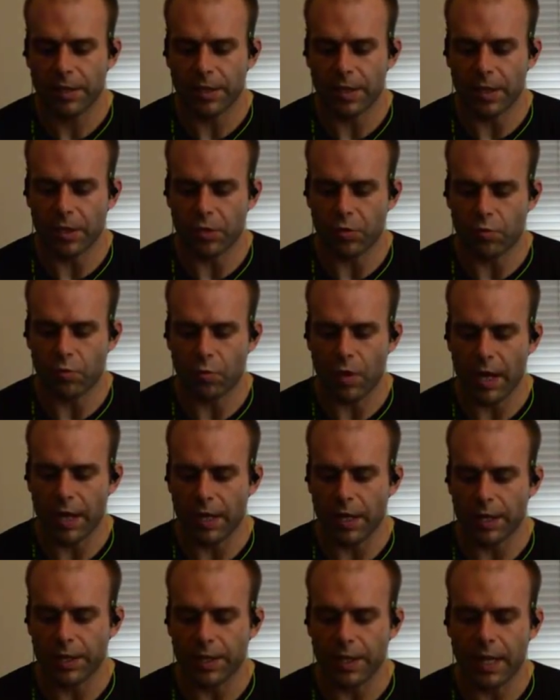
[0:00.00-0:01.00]
it's right
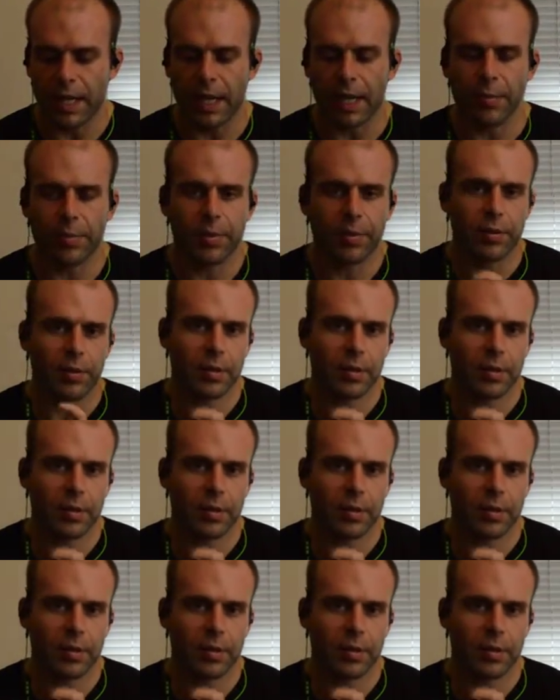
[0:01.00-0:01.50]
on top